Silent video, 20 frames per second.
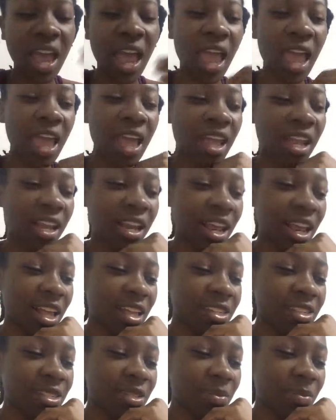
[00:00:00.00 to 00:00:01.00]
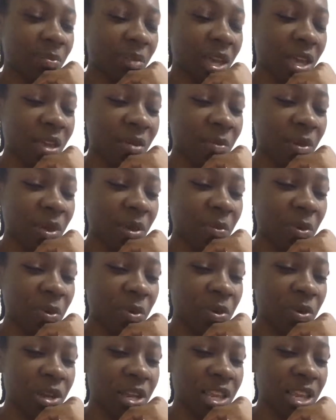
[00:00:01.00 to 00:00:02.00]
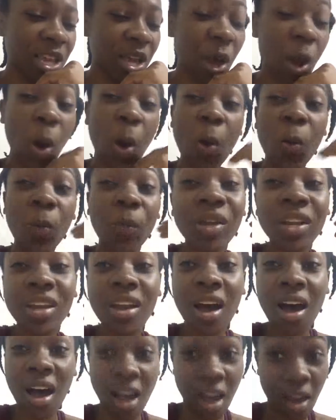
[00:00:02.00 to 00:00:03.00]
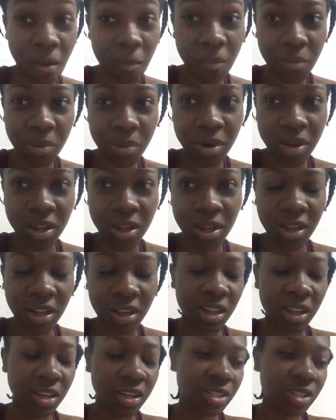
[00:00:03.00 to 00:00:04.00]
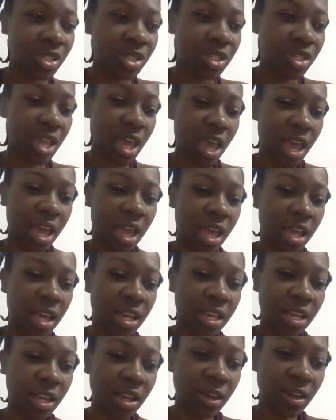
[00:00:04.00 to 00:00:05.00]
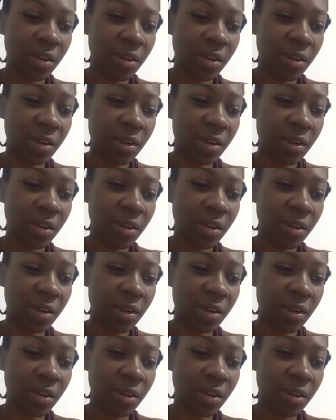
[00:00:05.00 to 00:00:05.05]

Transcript: and it's making people really open up. And